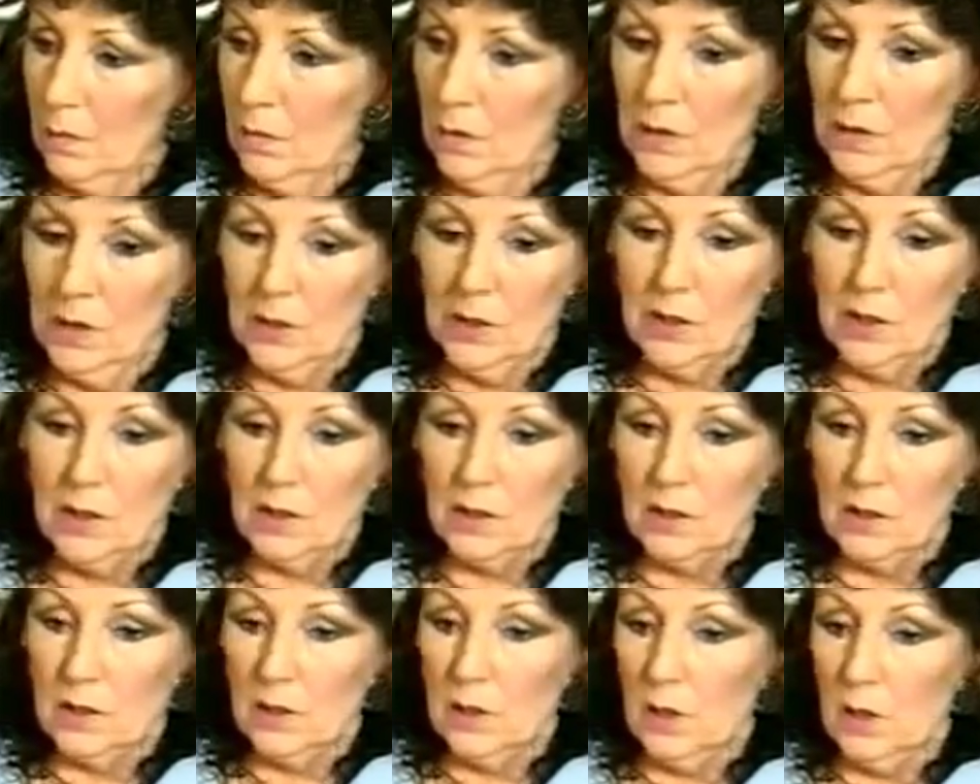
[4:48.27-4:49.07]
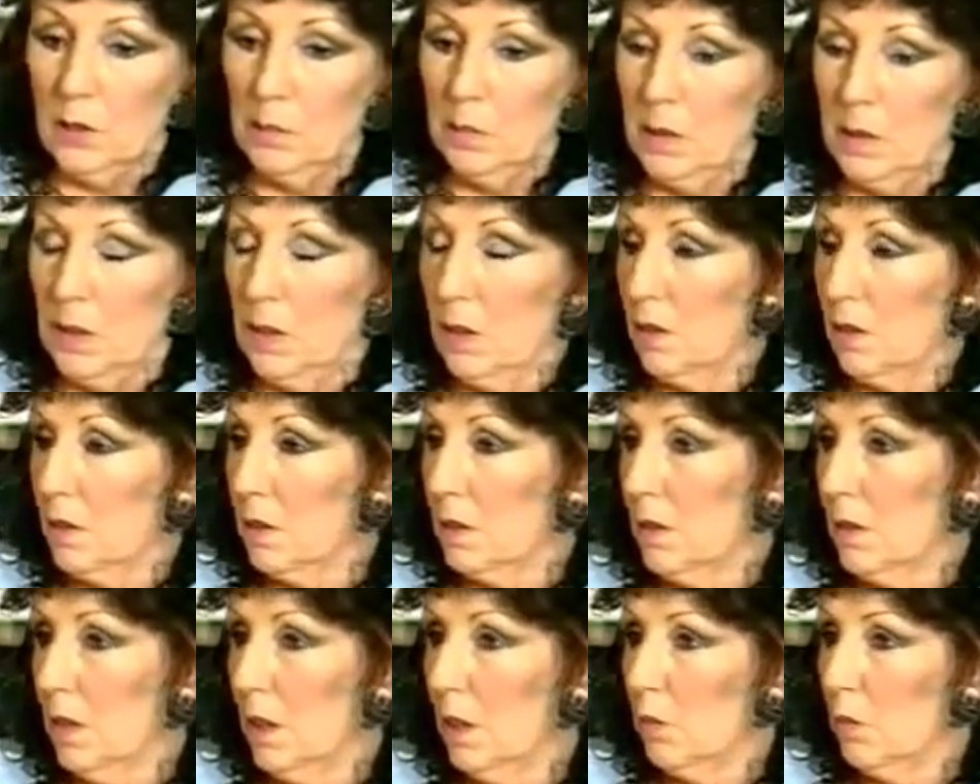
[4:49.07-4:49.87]
Well, it just, I mean, at
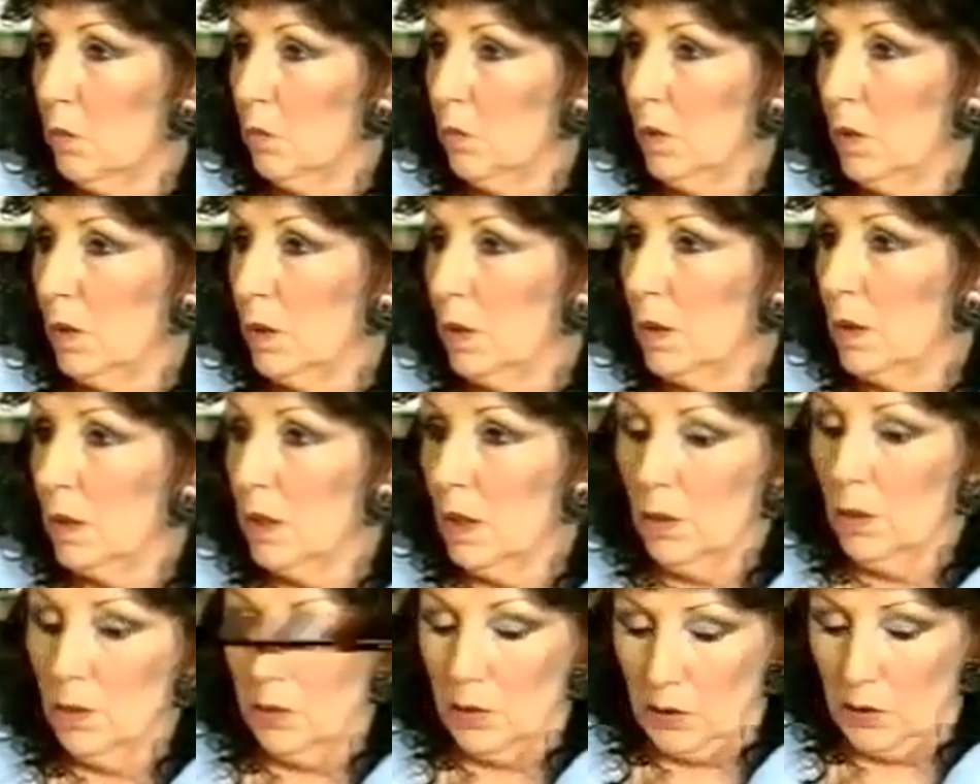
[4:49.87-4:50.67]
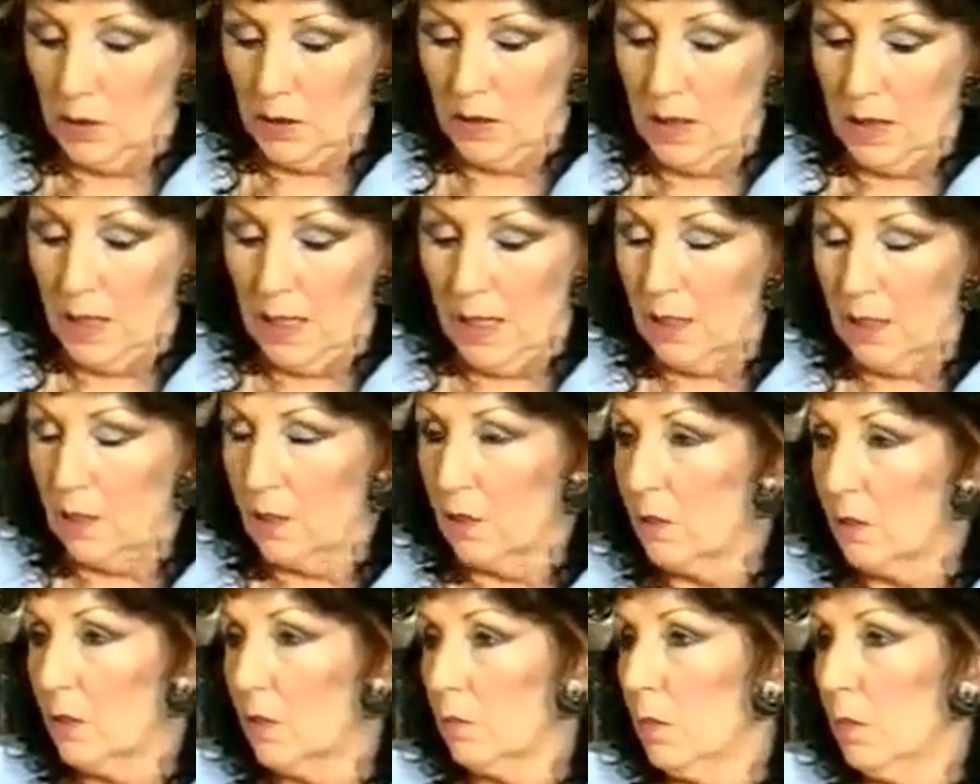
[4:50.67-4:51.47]
the time, we didn't know, it just
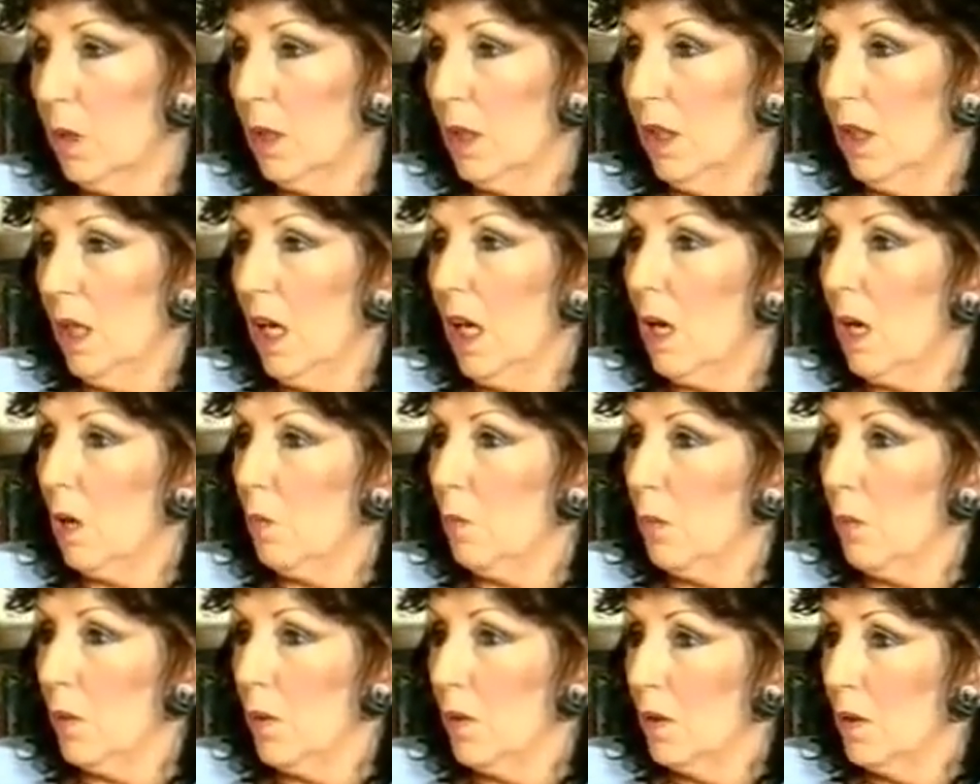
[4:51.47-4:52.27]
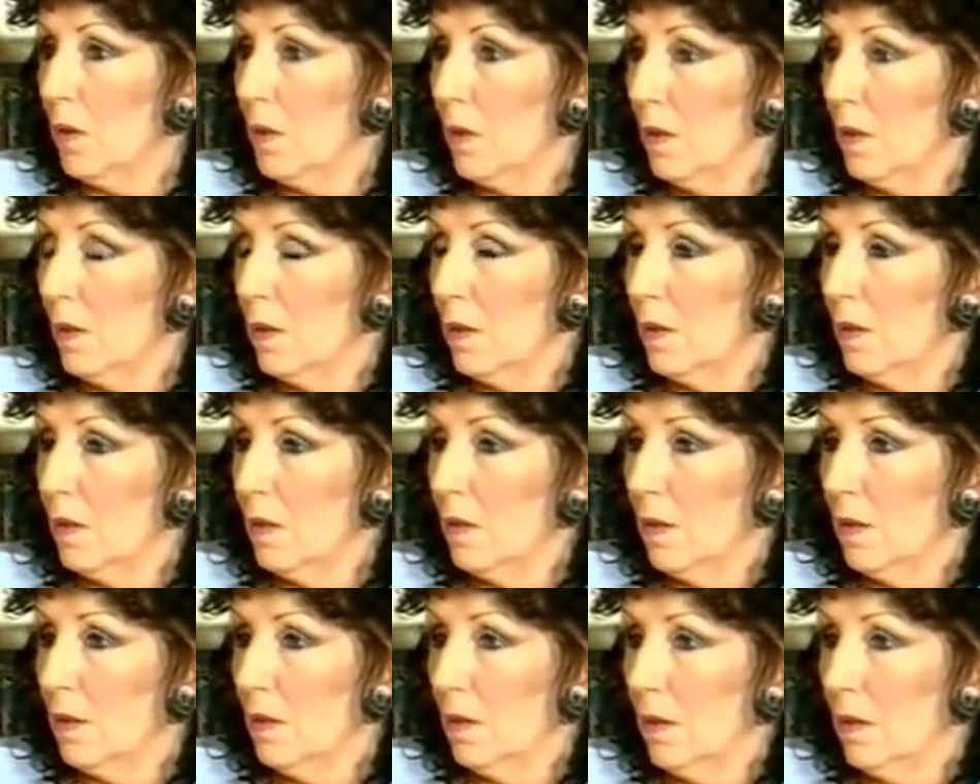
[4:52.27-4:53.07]
landed on my lap.
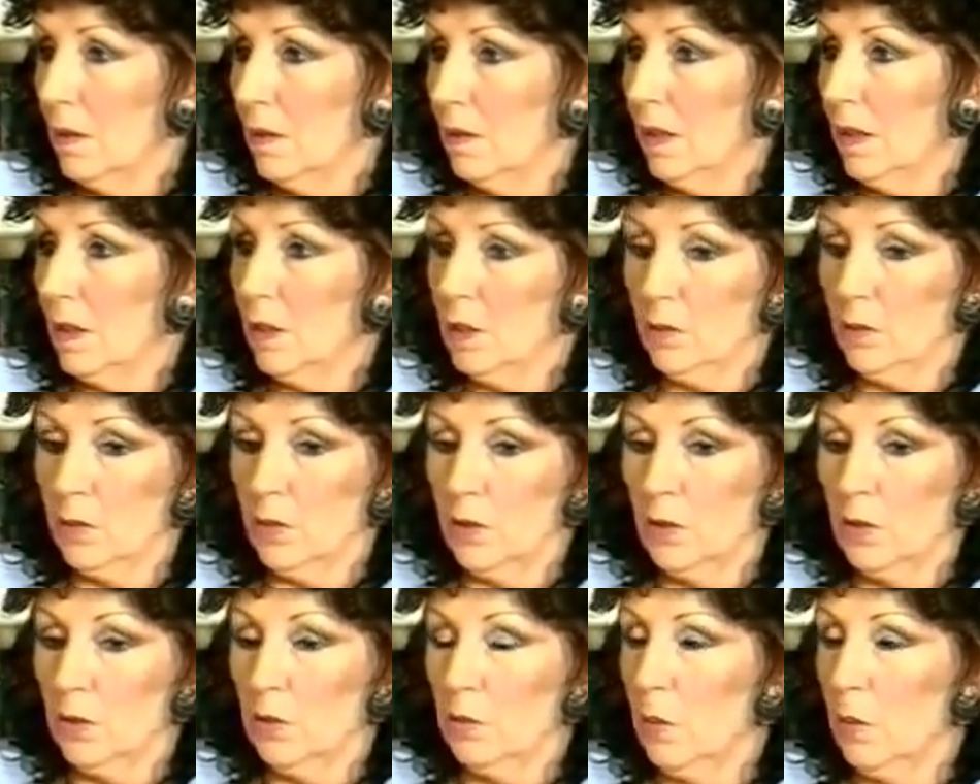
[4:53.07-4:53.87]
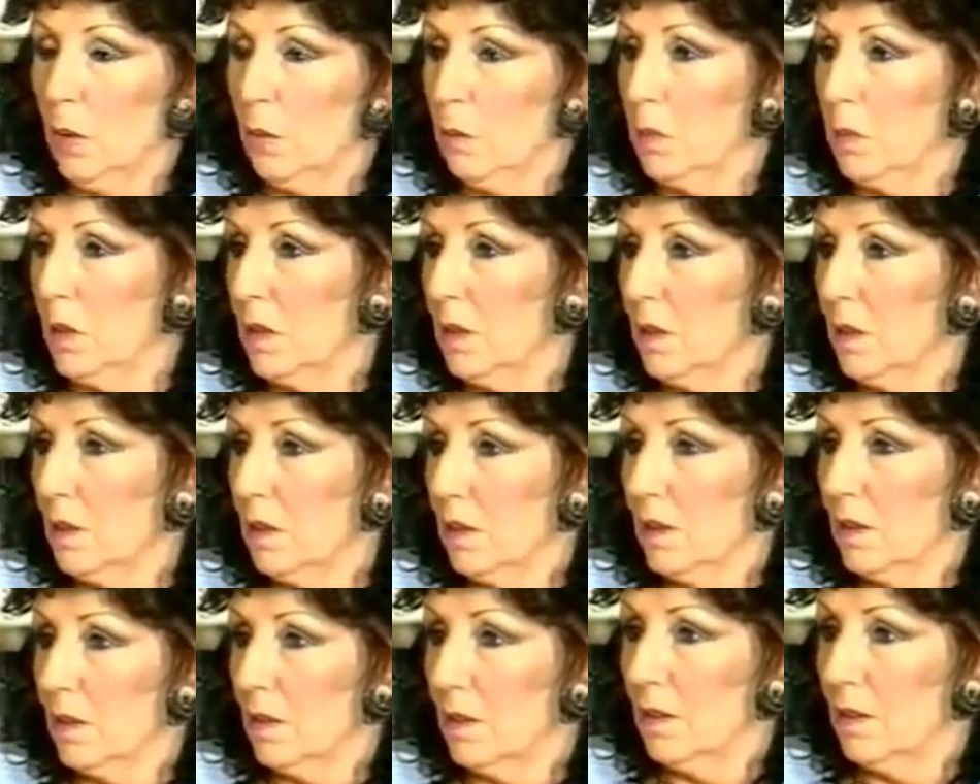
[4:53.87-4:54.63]
That's for you, Mum, he said.